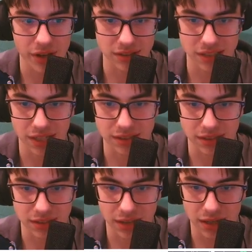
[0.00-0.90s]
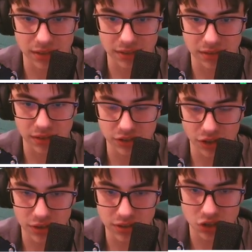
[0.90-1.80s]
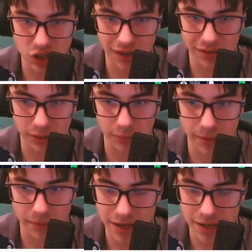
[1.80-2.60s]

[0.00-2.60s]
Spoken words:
a tactic that is starting to gel a little bit.